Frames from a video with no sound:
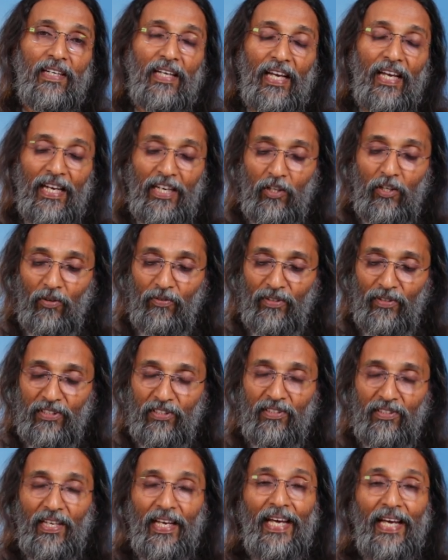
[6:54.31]
ahead of
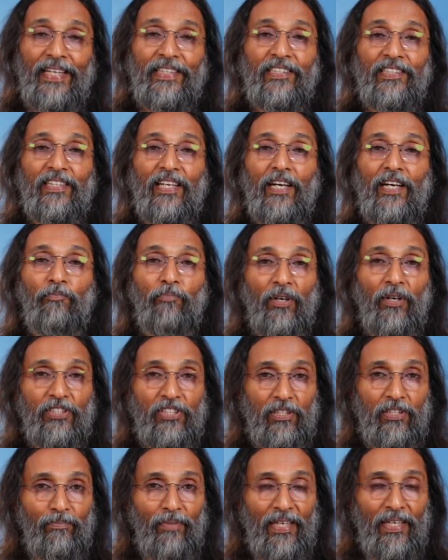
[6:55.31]
us as a
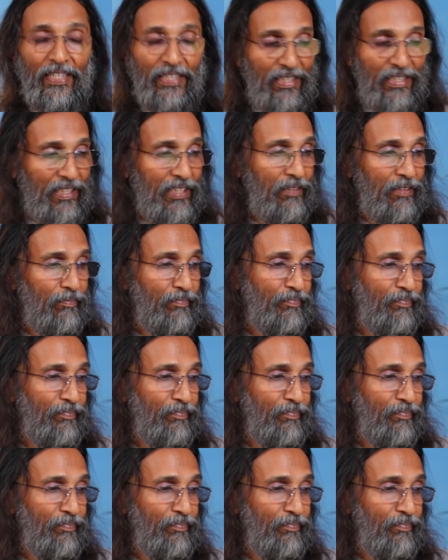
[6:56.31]
possibility.